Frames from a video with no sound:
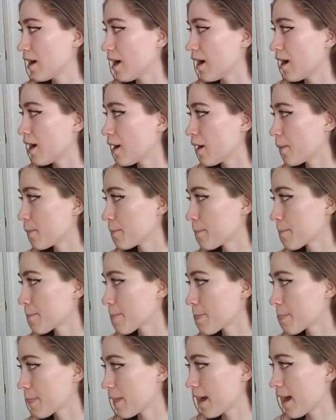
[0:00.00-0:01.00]
um,
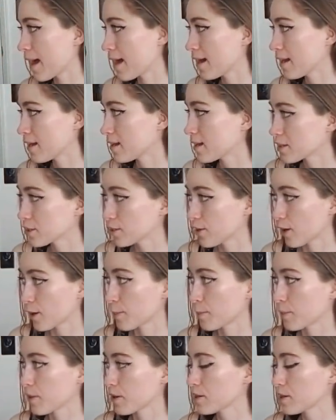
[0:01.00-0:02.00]
at
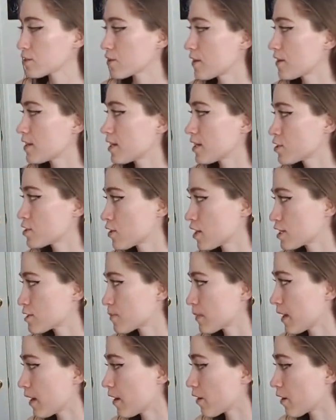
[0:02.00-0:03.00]
Yardbird, so it does
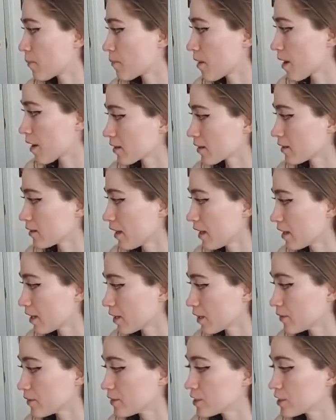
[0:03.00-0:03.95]
stress me out. I'm gonna lie to you.